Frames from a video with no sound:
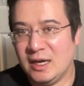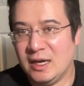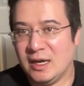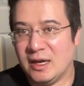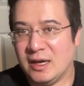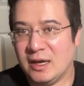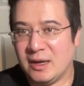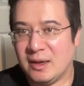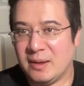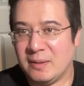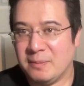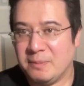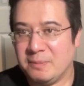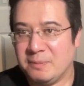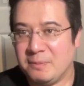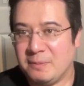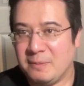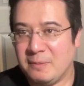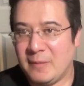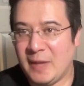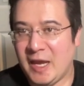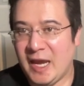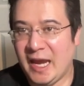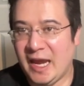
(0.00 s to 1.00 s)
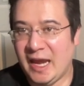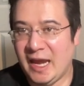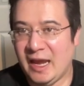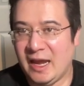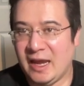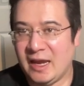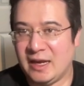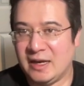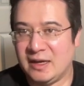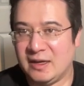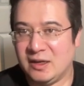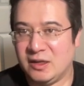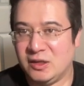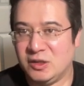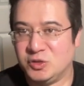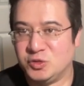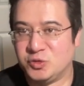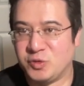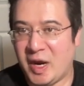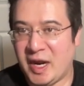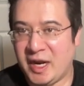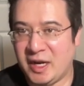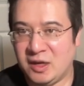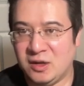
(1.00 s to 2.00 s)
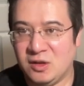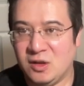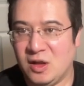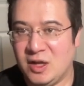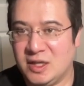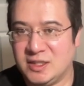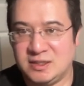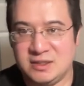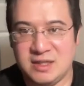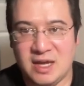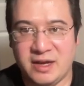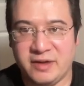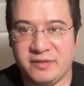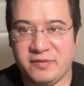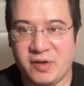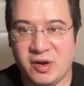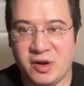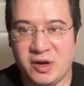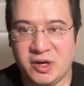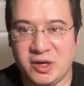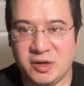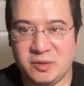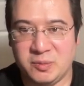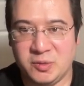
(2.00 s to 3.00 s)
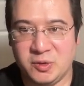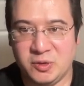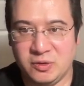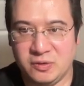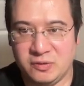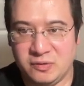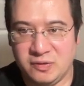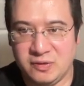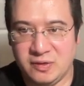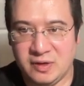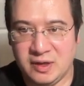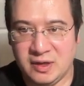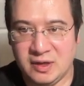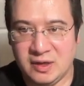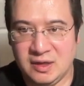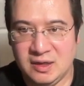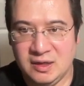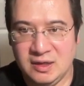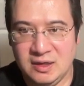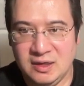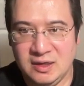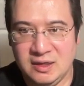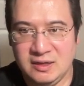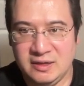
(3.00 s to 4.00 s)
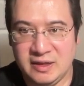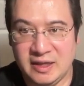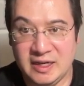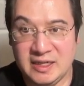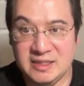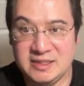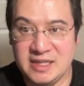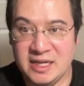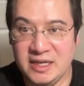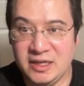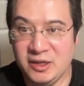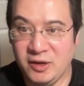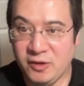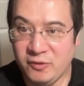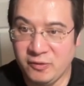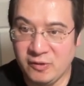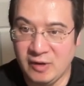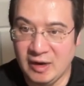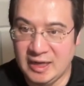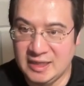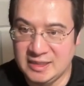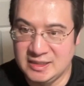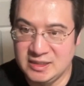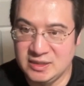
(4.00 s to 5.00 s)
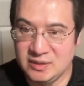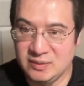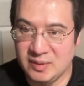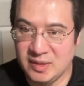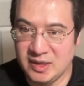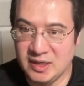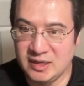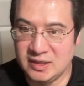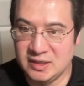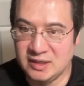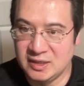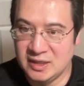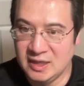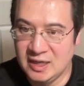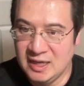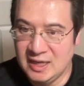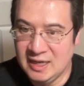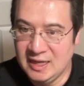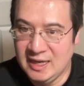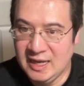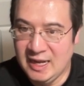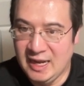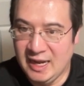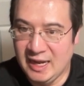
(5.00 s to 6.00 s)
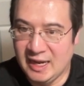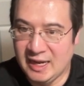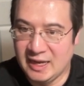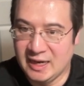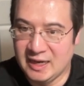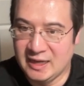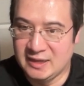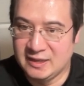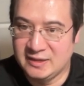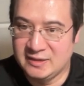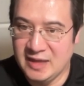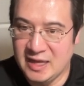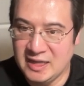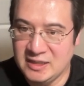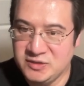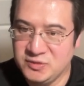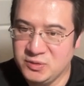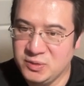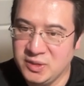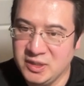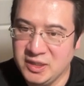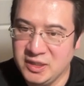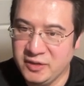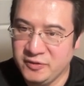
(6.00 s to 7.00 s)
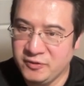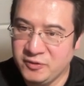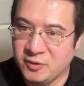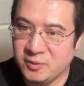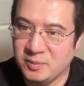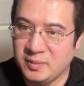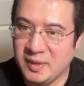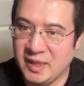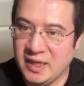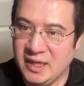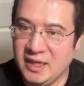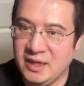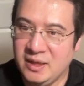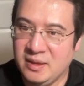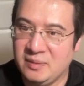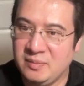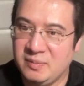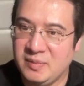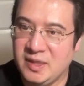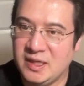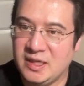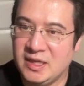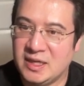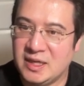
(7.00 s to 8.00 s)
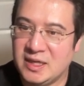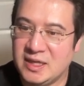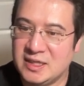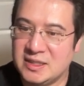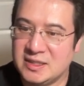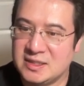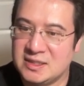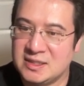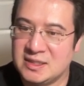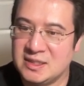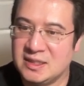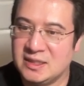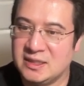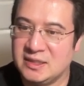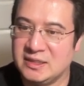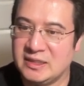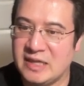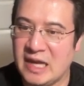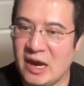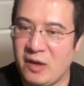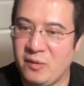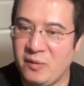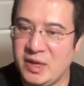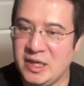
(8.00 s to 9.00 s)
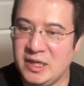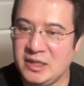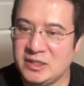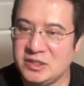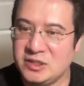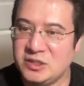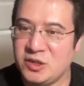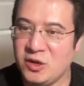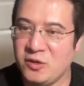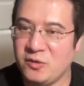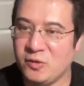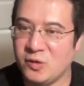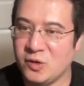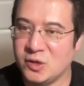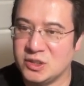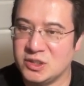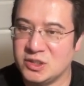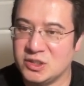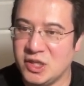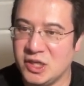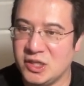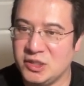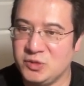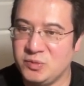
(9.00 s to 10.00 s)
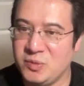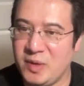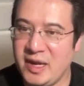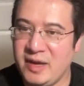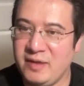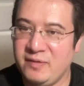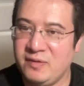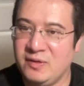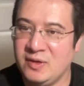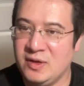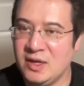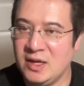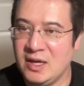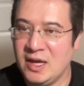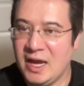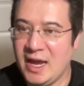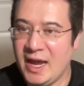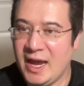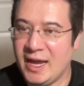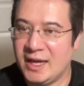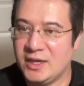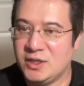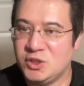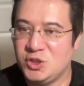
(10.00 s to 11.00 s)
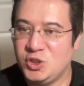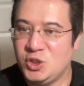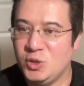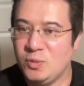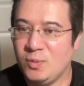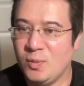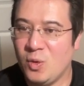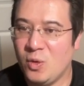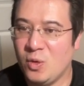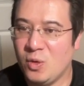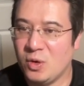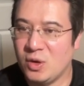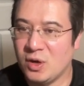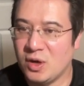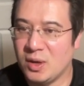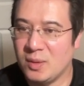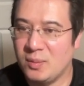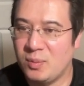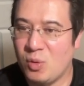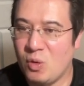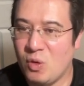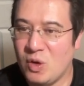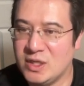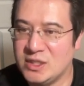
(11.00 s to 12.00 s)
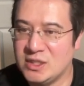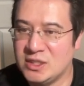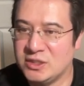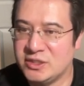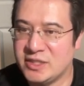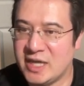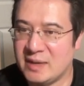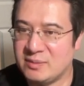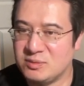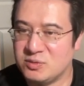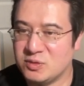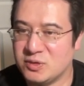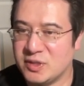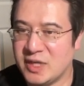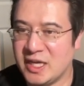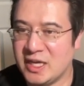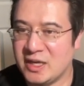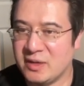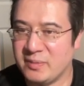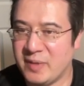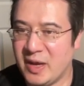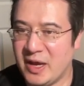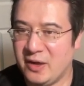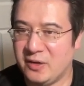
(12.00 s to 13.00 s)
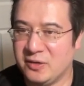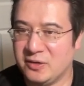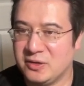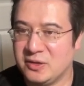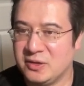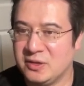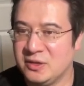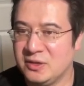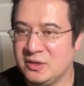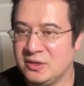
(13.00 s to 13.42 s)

And Dragon Claw is not a very good move. They decide to go for Icy Wind, and that's really good for me because now we can just go for a Sludge Wave, and 2 more Poison Jabs will take him out.